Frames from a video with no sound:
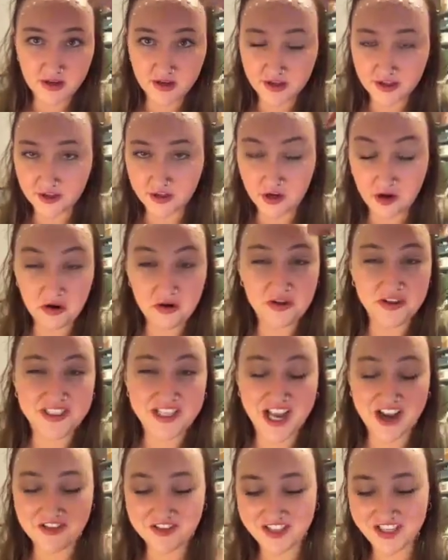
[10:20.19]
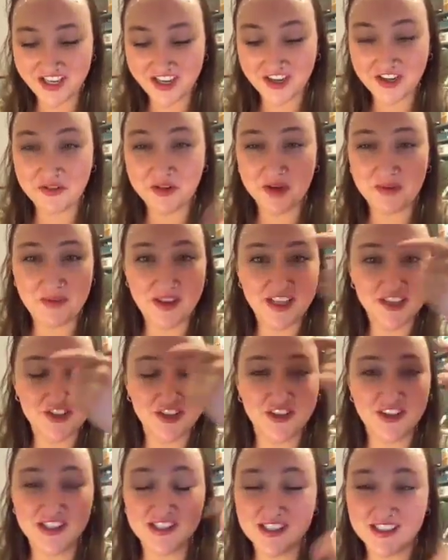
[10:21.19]
you know, down here. You want to make sure
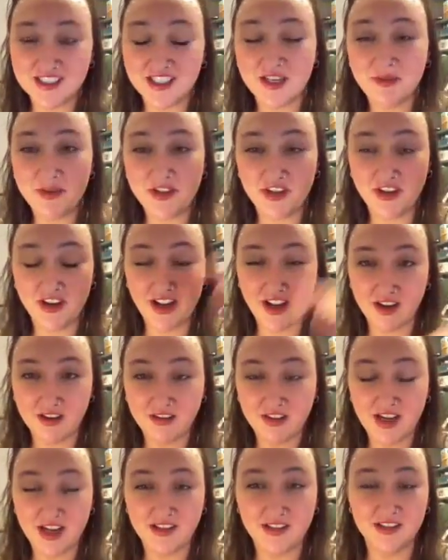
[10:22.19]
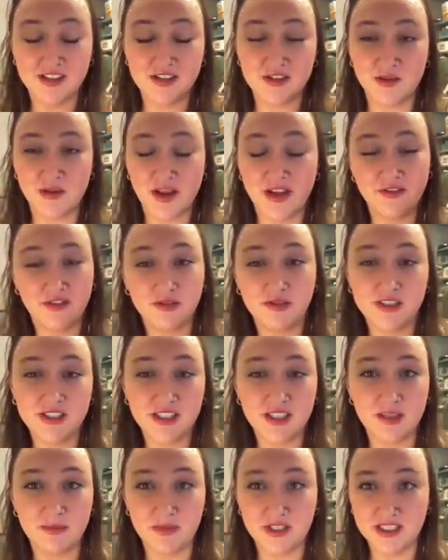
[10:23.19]
this is going to be your hairline. This is what everyone's going
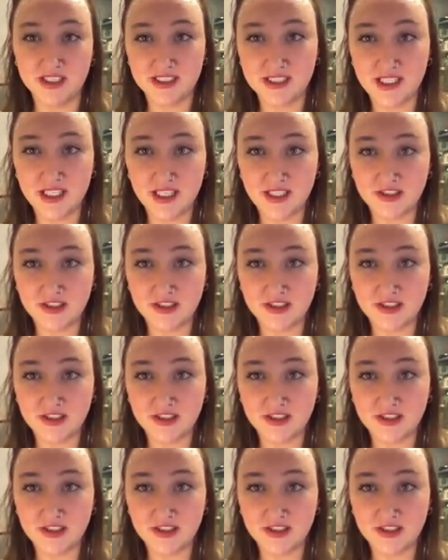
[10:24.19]
to be seeing.